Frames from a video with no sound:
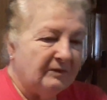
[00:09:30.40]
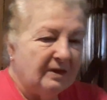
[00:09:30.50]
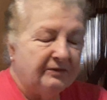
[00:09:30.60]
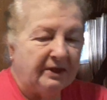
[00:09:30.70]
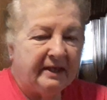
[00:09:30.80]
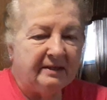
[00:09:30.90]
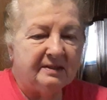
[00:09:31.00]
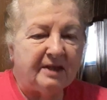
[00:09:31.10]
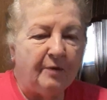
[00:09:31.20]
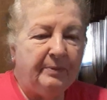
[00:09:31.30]
they're getting
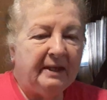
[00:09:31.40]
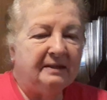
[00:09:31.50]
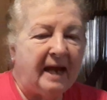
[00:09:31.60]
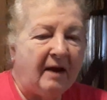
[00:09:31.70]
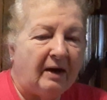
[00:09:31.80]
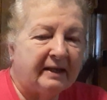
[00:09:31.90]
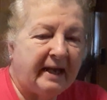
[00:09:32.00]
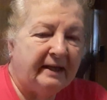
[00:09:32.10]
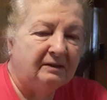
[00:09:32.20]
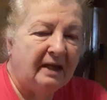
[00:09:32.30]
so big now I
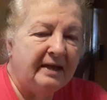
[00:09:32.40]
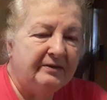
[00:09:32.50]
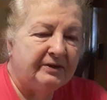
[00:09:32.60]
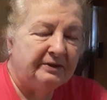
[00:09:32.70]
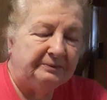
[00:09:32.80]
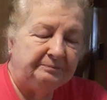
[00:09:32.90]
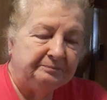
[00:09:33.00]
can't lay the